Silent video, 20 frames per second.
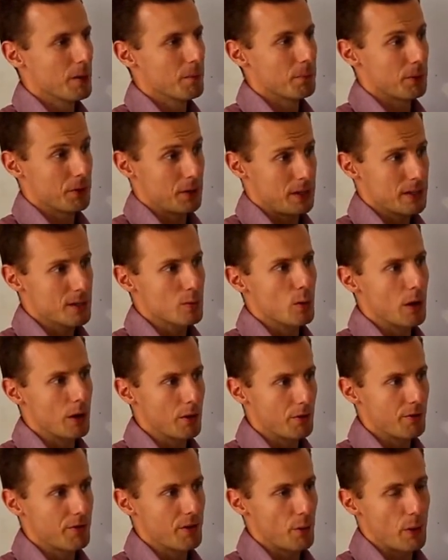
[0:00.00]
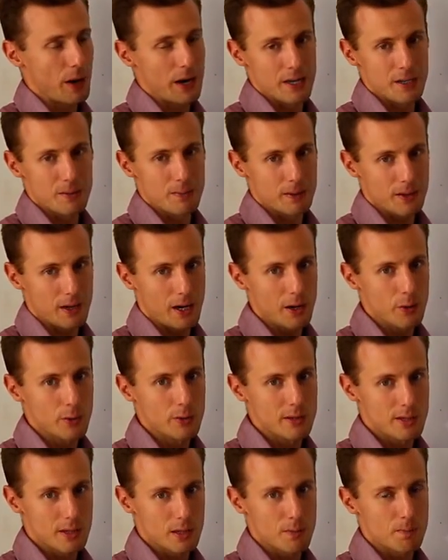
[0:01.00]
But it's one of the ways. But I
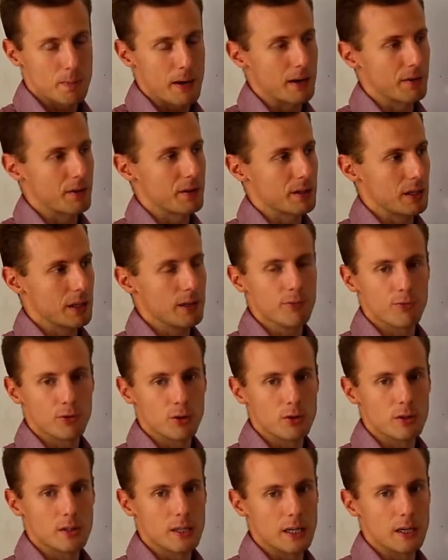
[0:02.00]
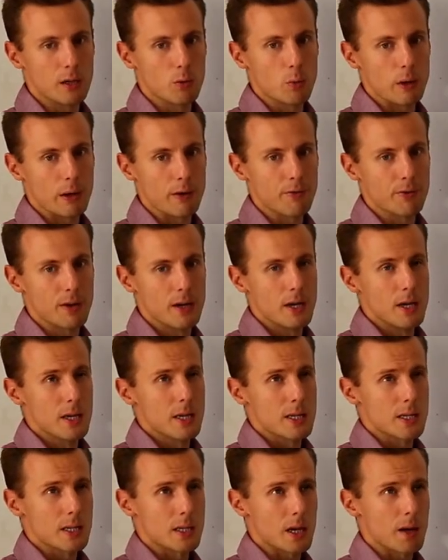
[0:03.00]
would suspect that if you deal with
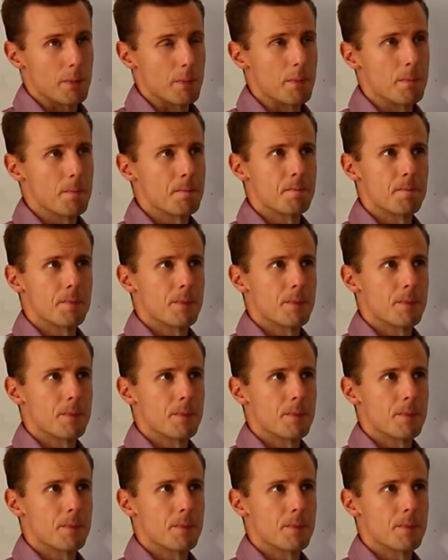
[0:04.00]
some